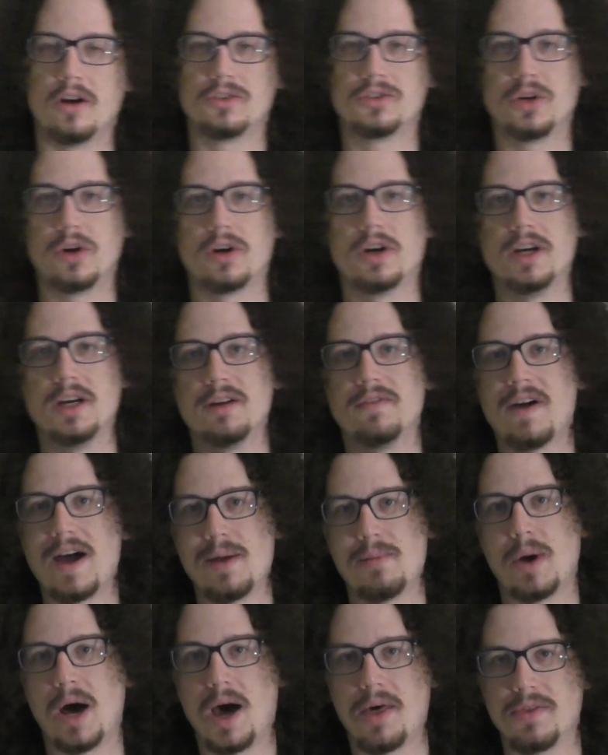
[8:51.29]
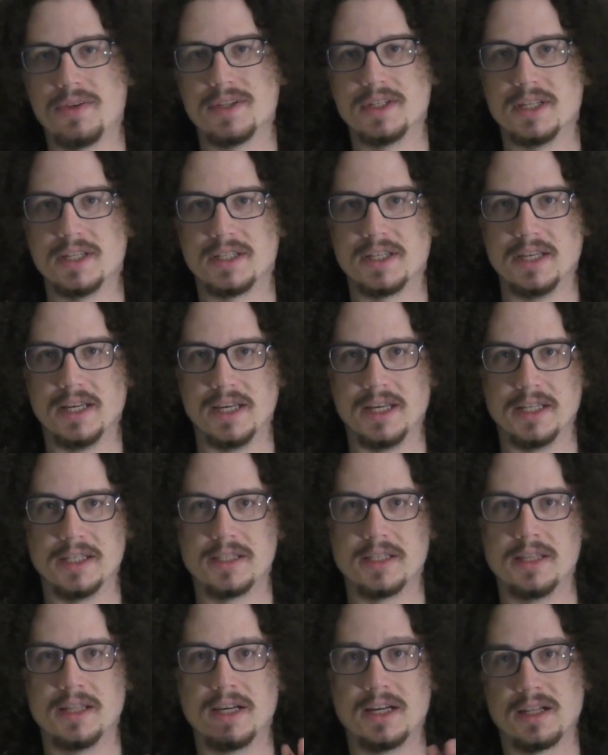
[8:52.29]
Right now, in most cases,
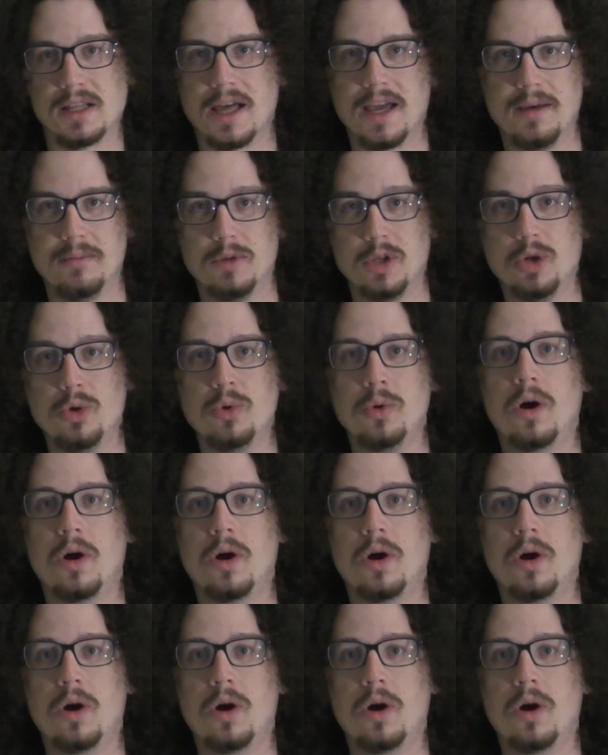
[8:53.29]
the alternative